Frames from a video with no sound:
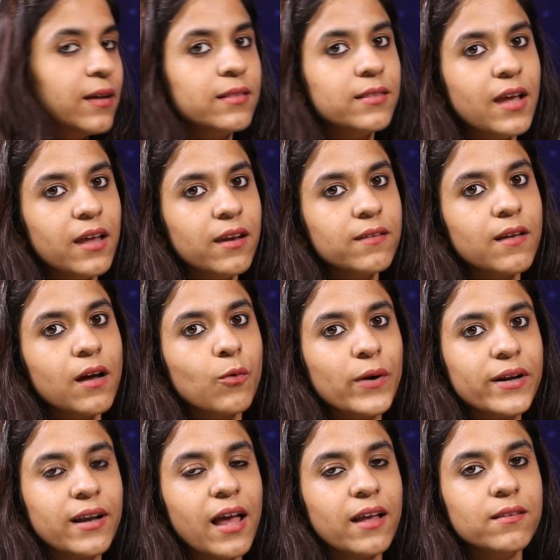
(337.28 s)
There is a
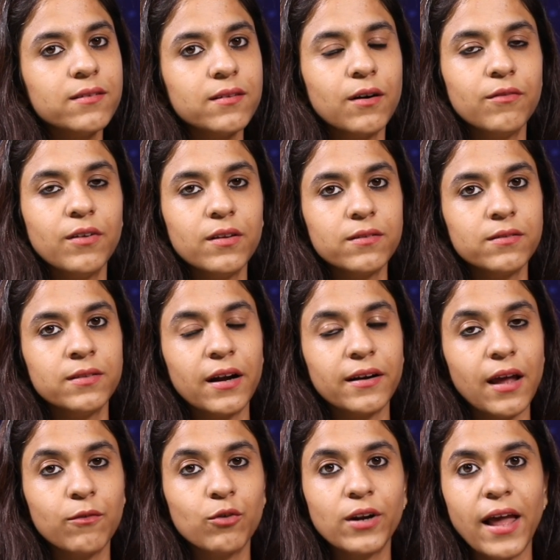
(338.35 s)
quitline service
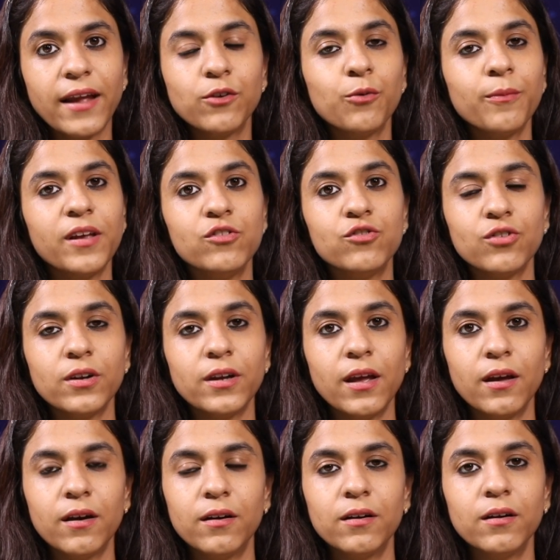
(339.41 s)
that I would like to mention
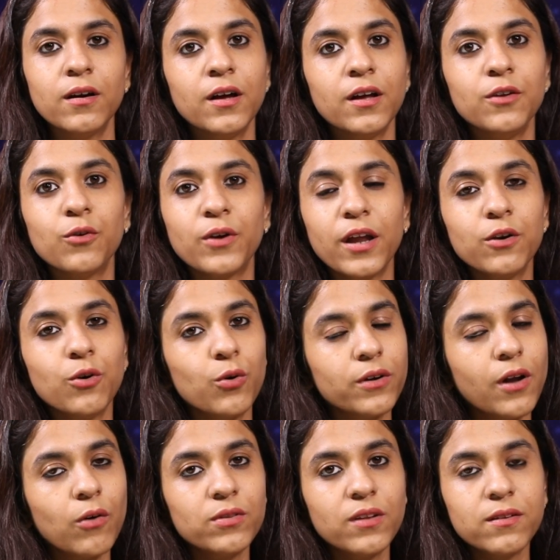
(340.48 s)
here. You can note
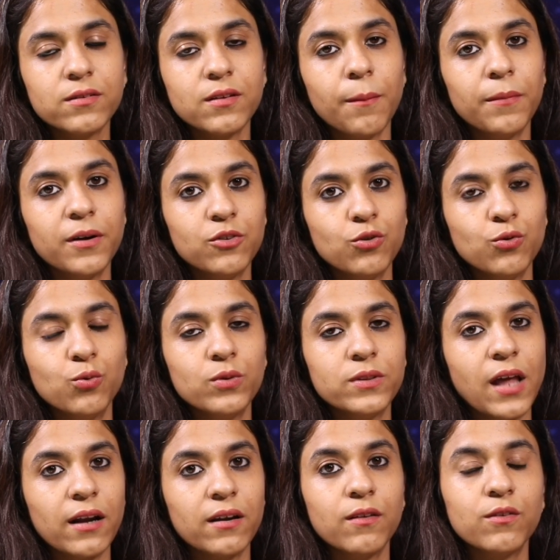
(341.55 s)
down this number too,
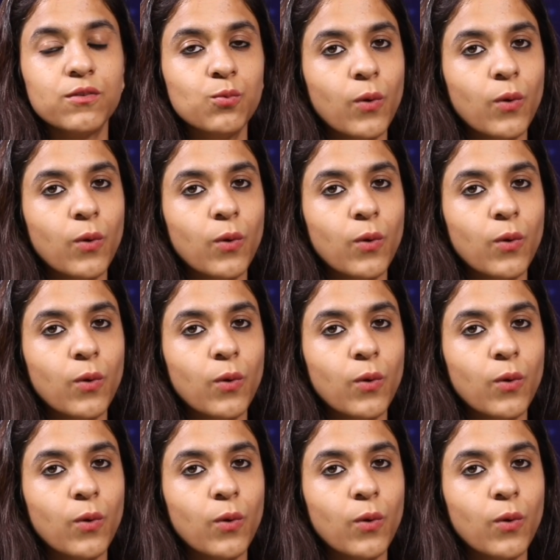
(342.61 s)
that is